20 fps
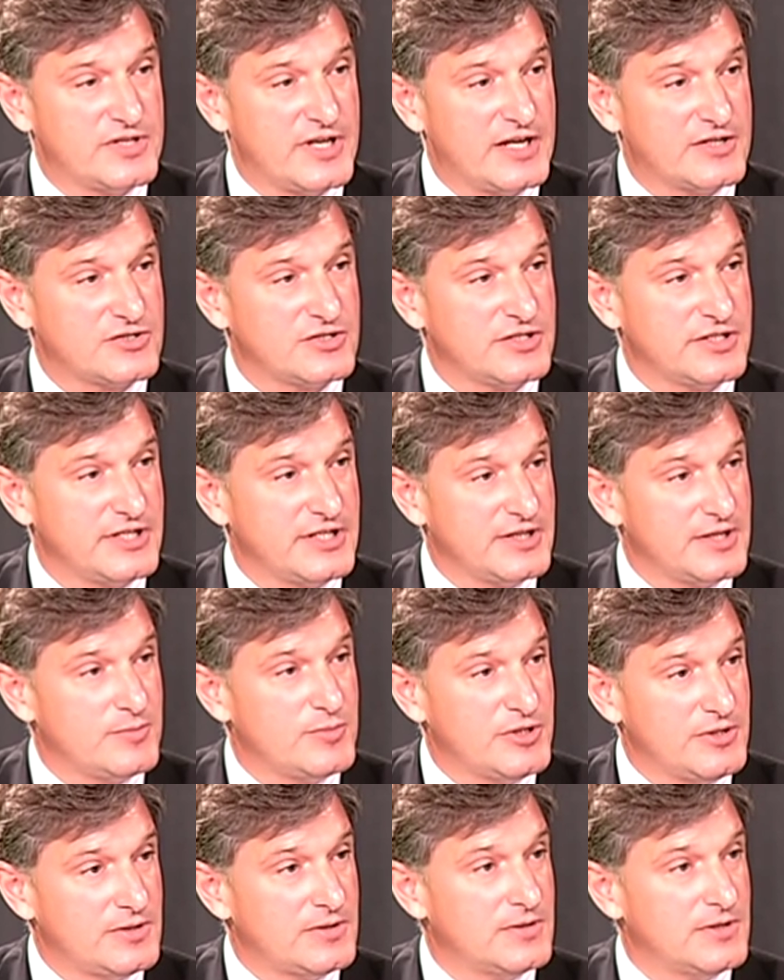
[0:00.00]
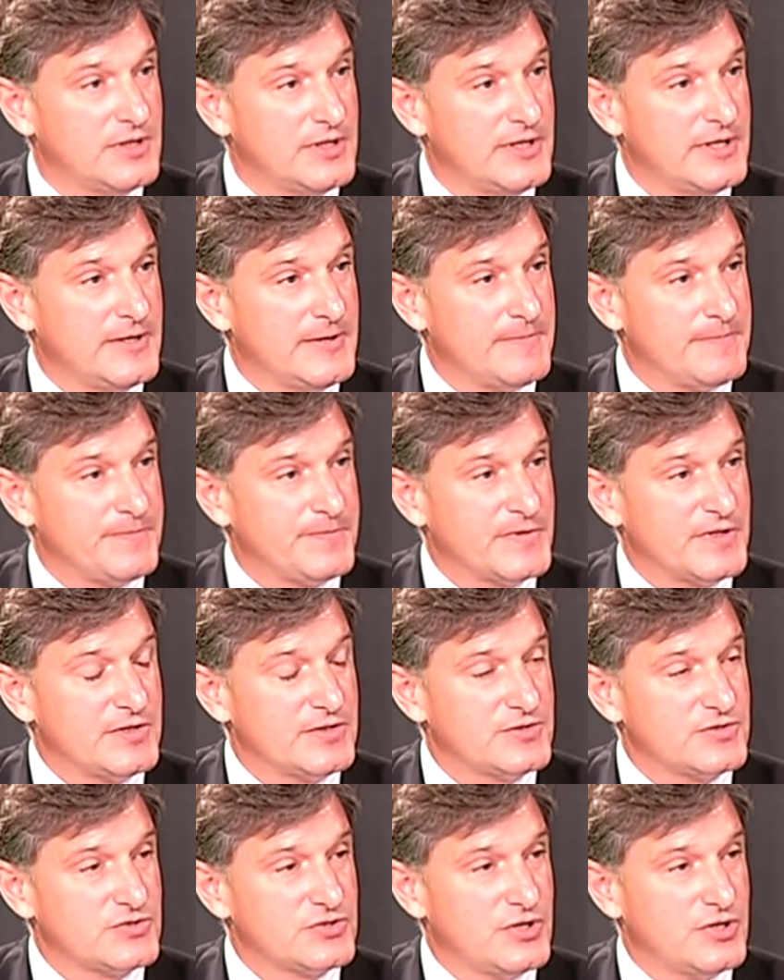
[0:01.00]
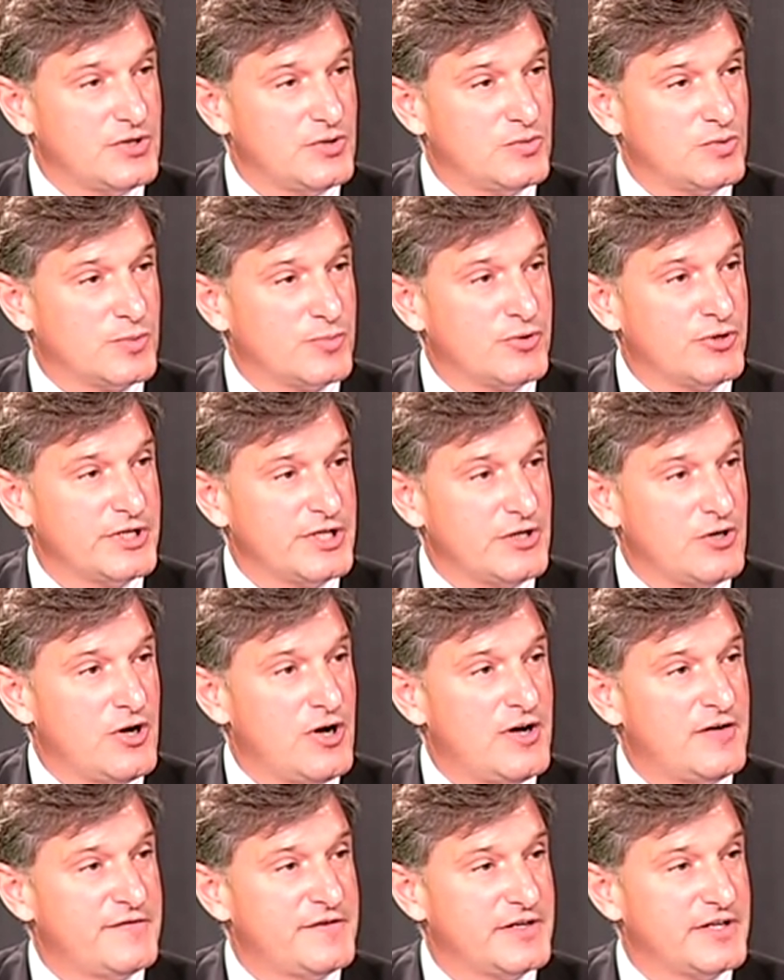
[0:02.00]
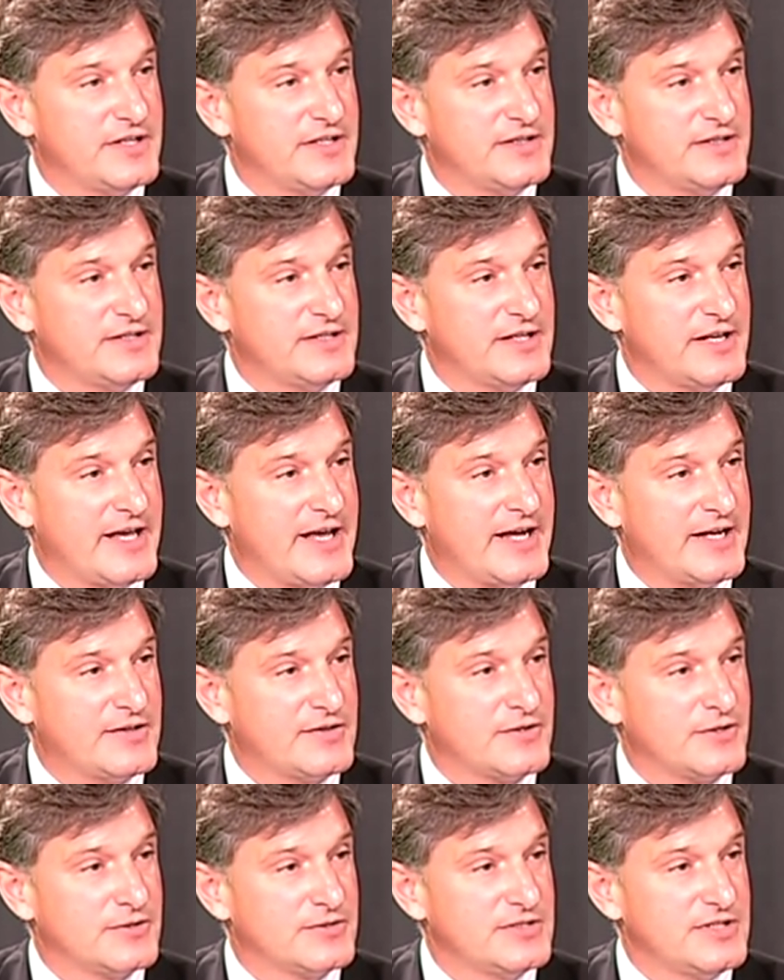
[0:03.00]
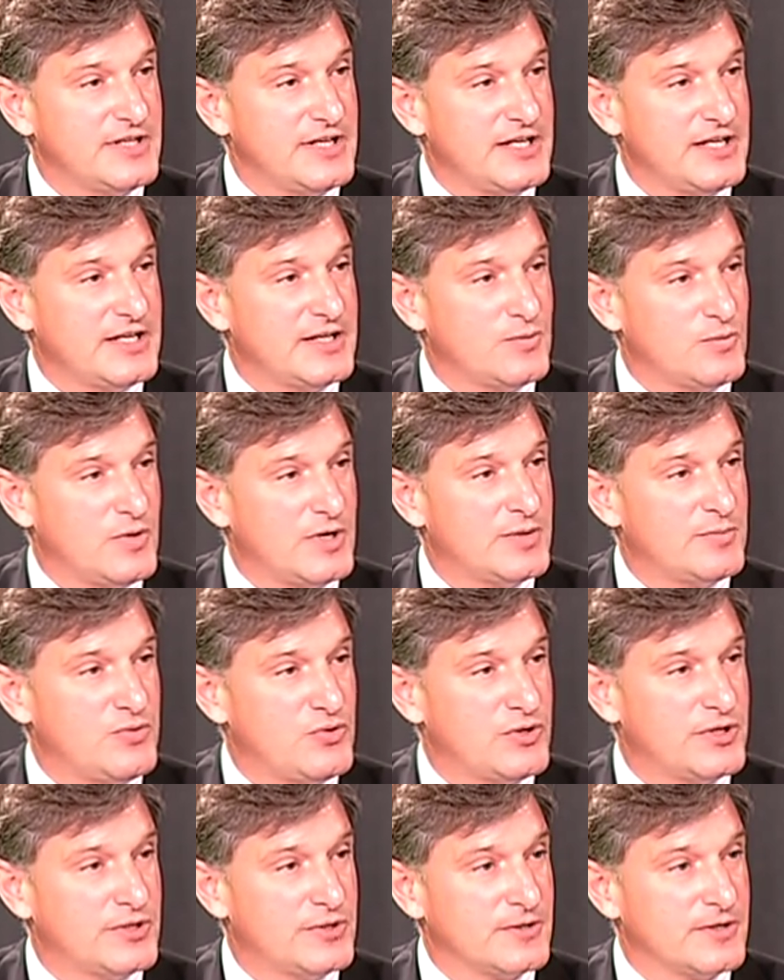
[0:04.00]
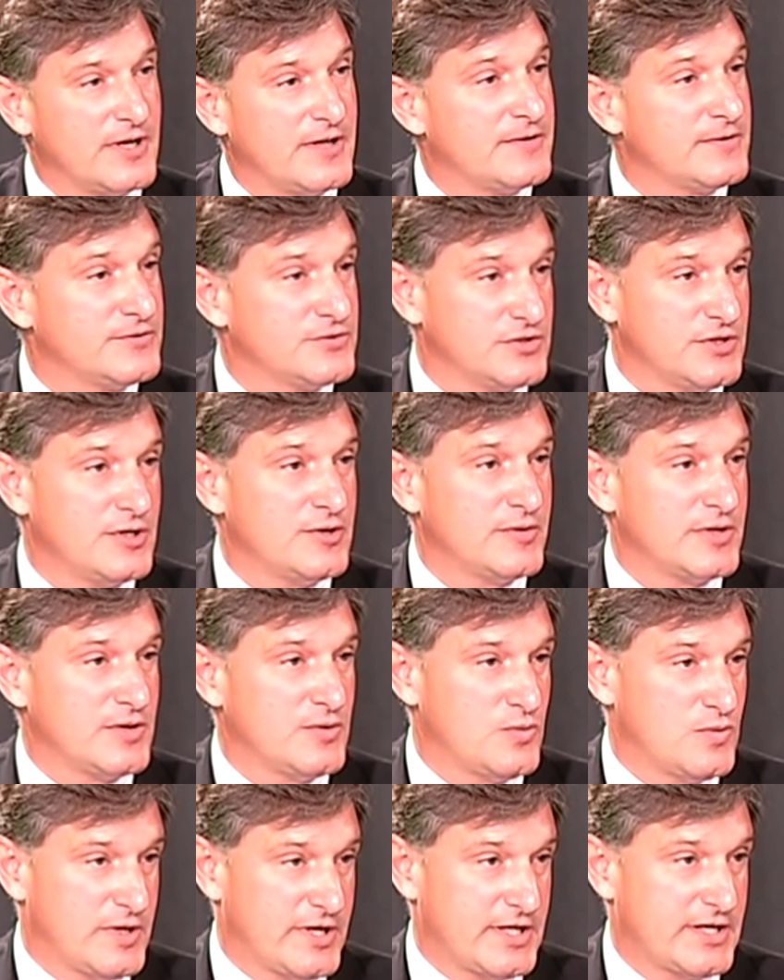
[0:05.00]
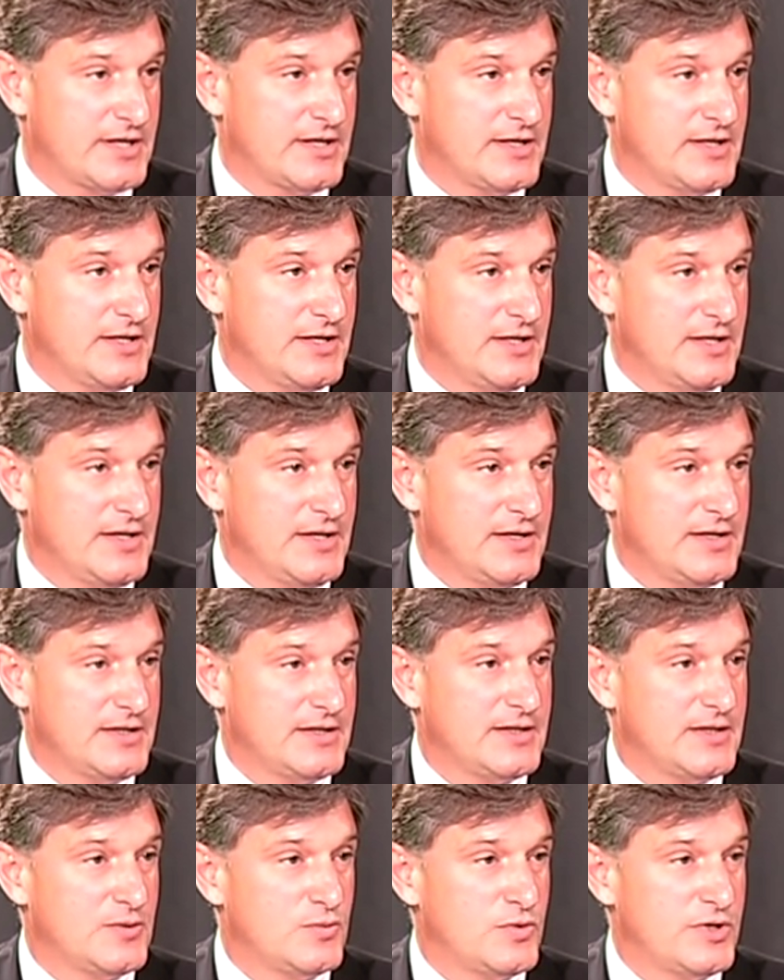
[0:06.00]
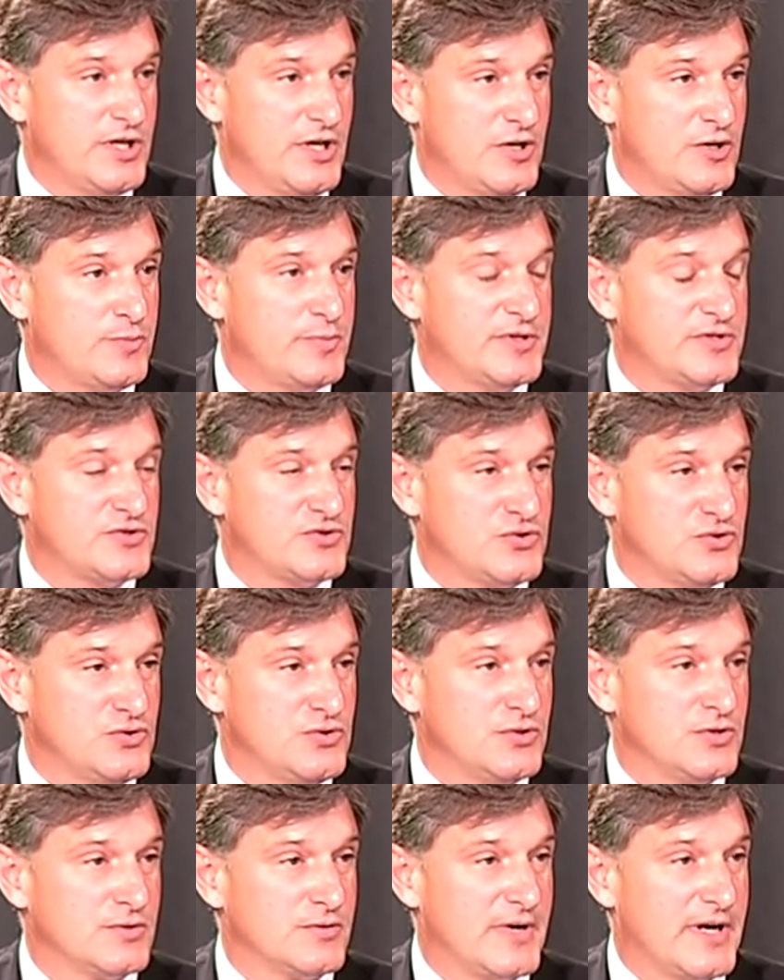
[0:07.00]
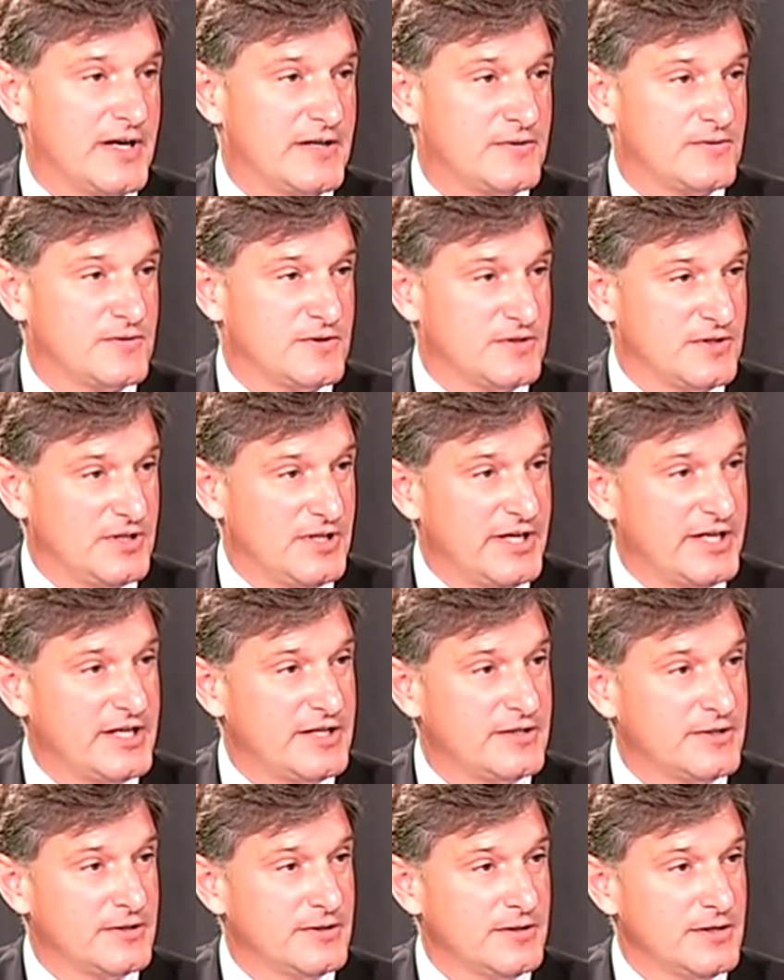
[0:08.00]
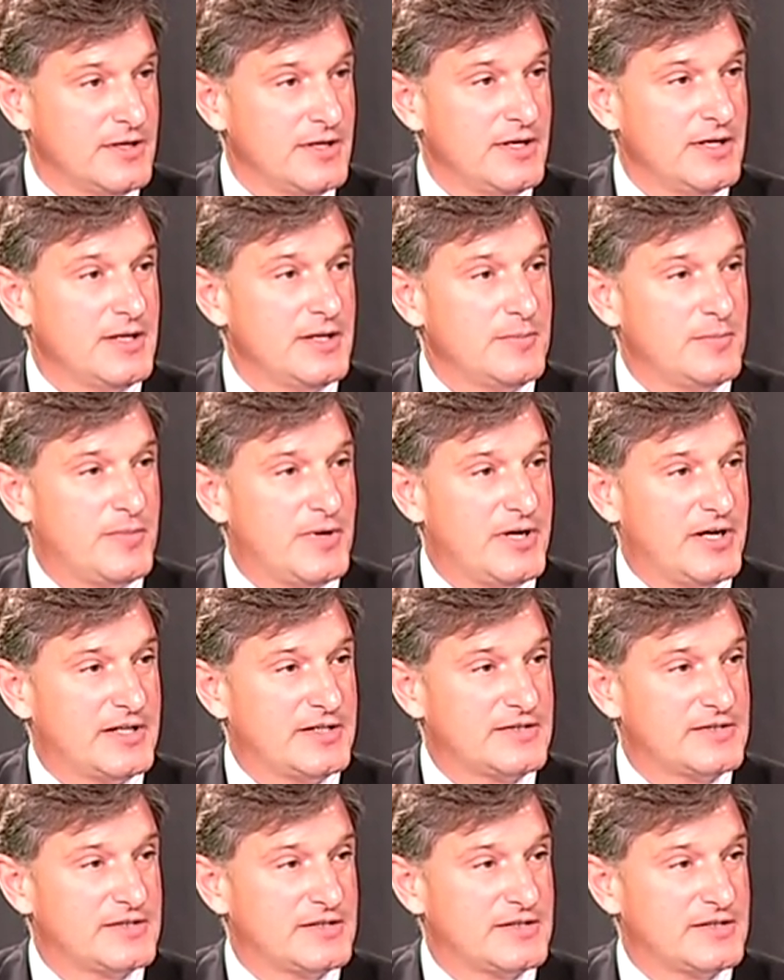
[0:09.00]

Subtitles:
actually in the bill. So we're pretty confident that Act 13 at one point or another is going away. We hope it's sooner rather than later, but